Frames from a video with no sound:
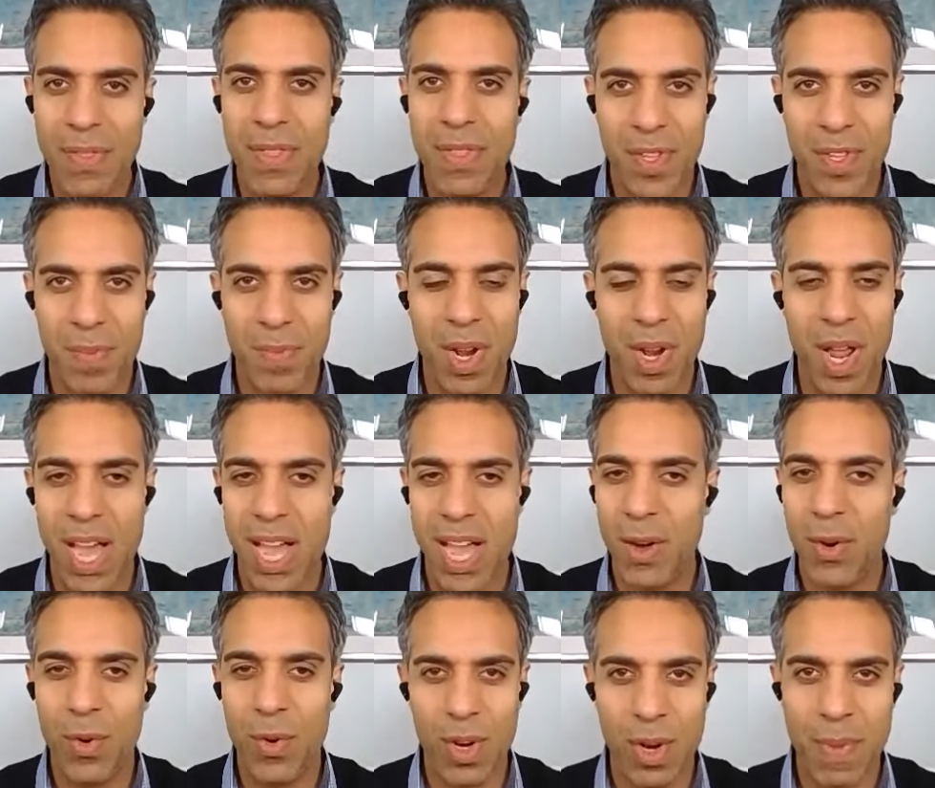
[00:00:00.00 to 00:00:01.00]
the supplier,
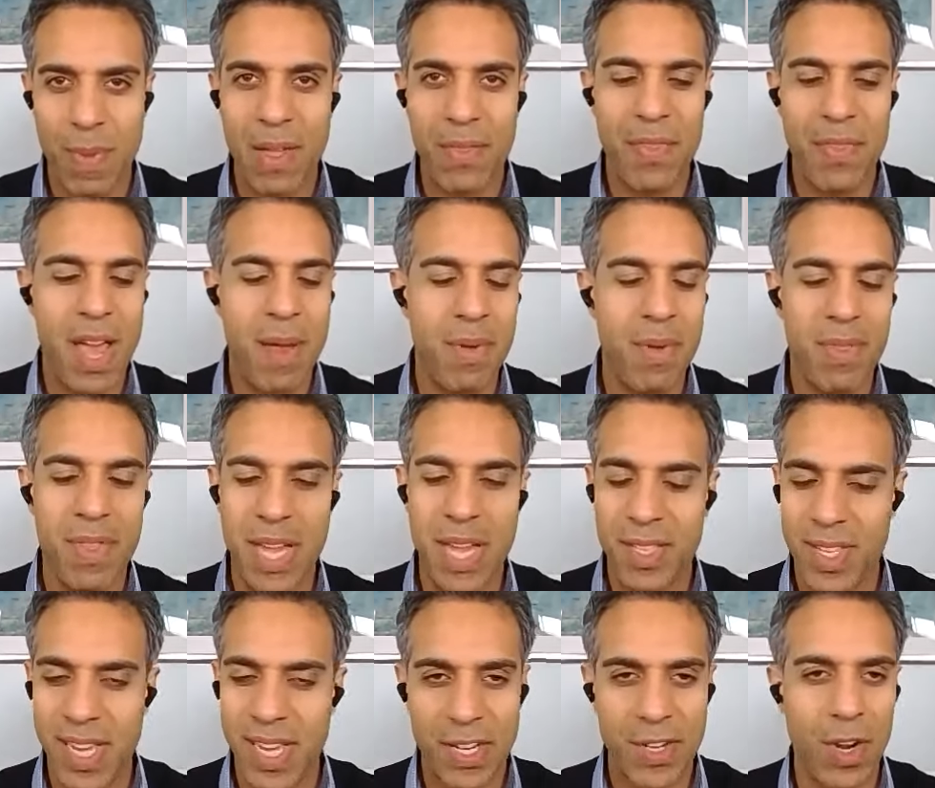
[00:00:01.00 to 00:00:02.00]
all about them and their
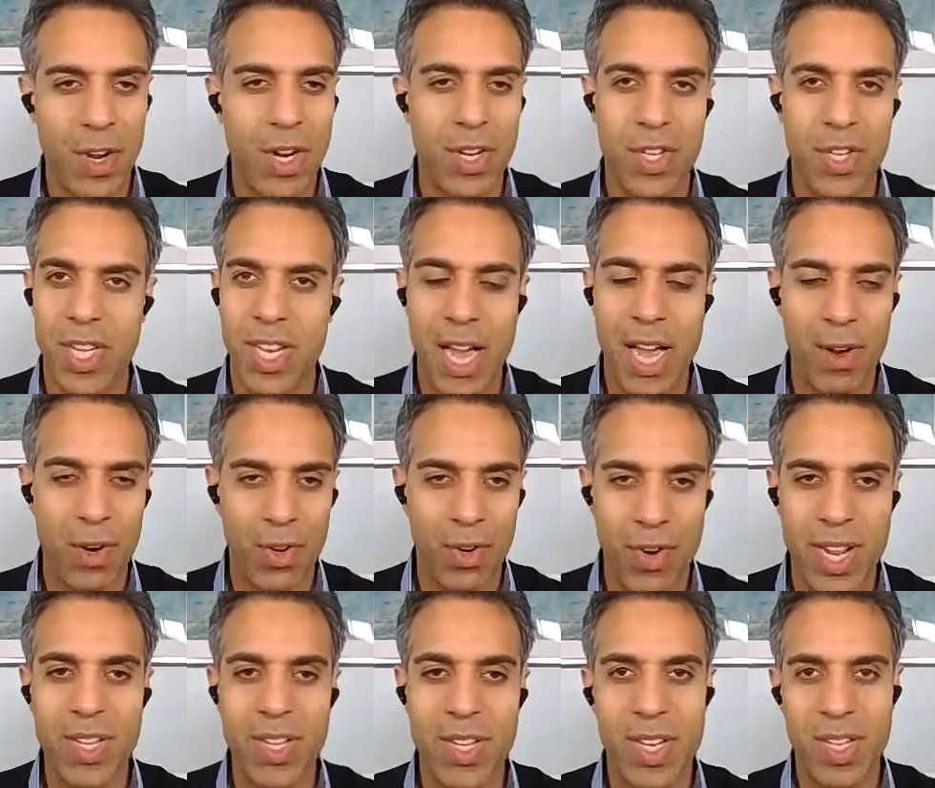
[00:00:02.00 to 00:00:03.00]
technology and how
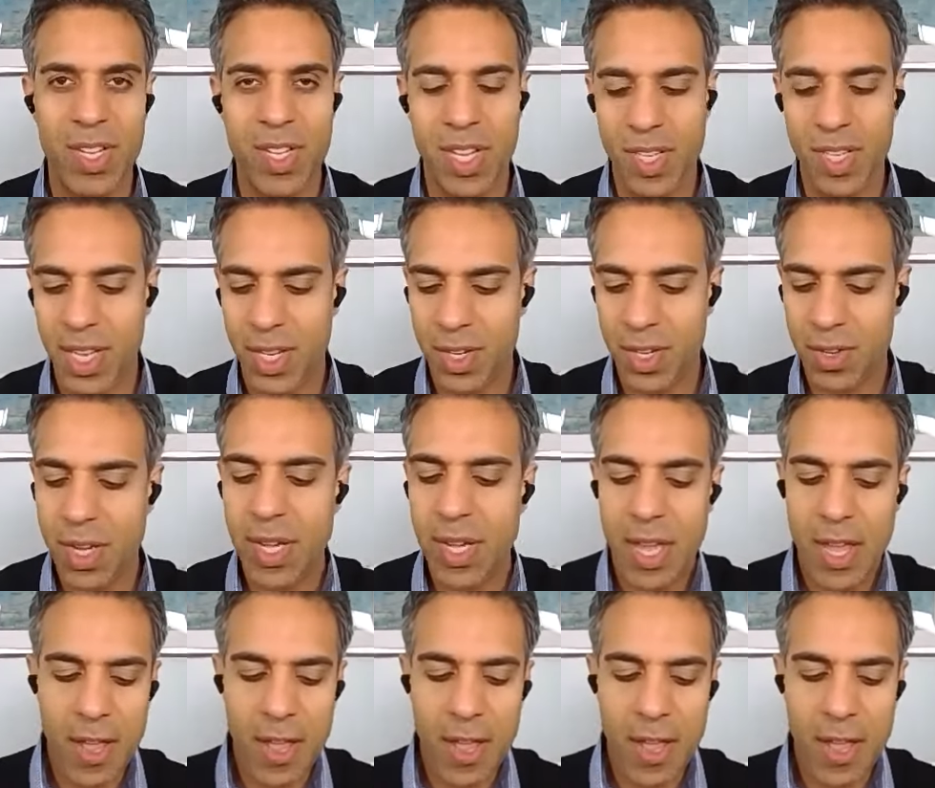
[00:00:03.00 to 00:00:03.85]
great it is, etc.